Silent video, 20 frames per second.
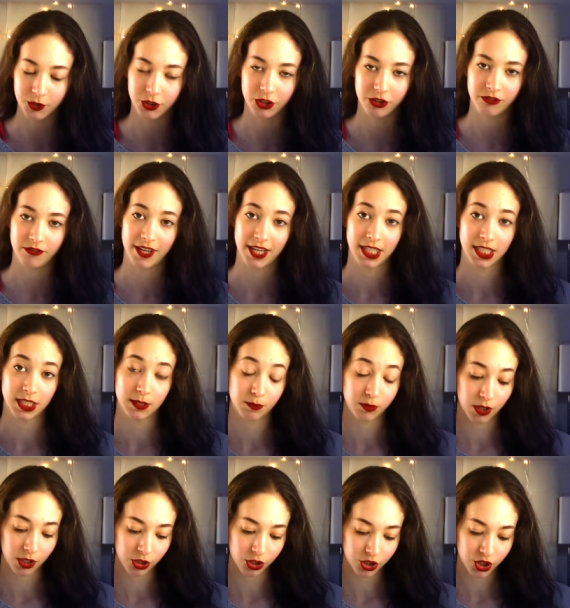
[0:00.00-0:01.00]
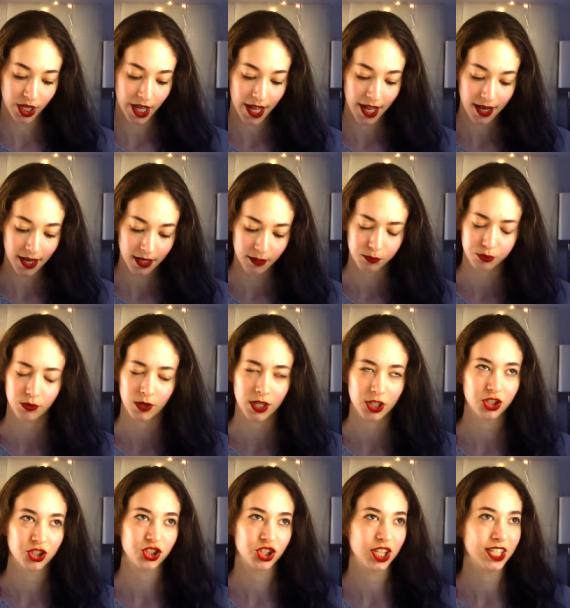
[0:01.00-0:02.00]
Too Faced brush set
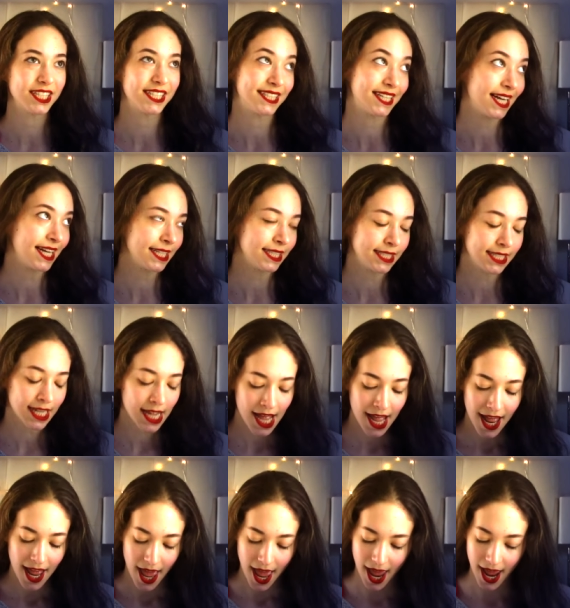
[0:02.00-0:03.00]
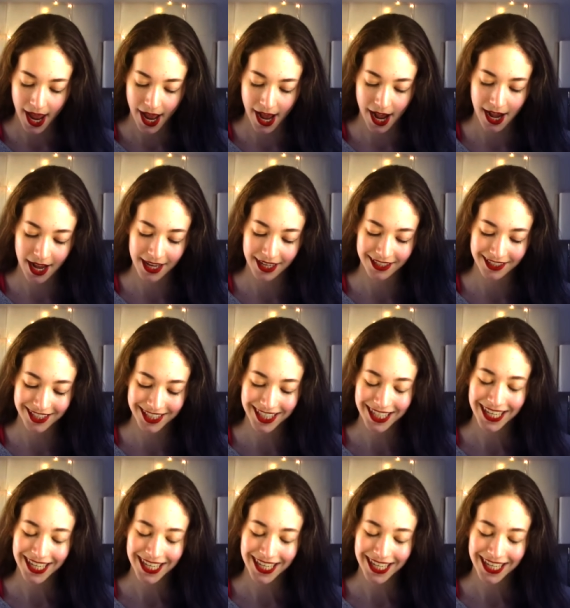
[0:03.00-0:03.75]
brush set and